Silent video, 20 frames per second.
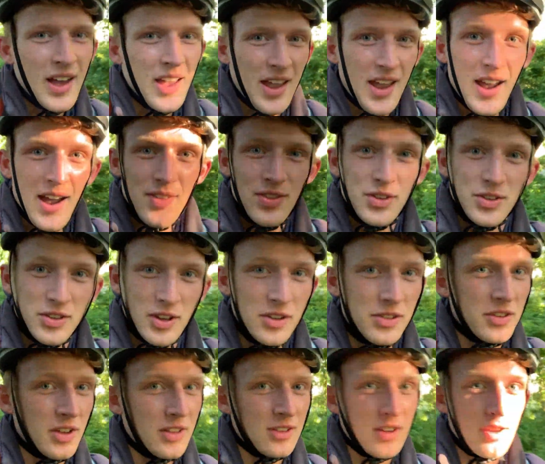and the
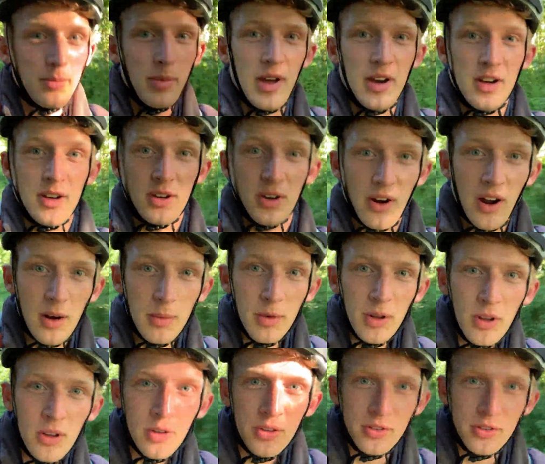sunsets have been incredible.